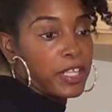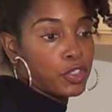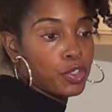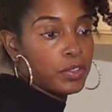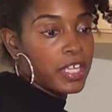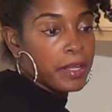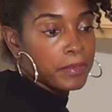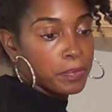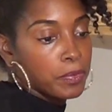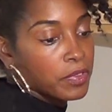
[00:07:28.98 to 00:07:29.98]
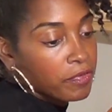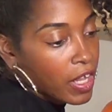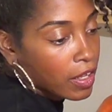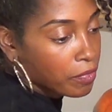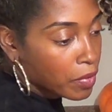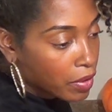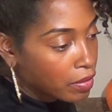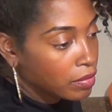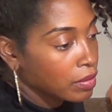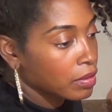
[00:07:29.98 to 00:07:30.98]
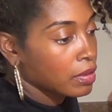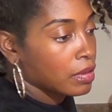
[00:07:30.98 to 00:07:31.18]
That was about 2 tablespoons of olive oil.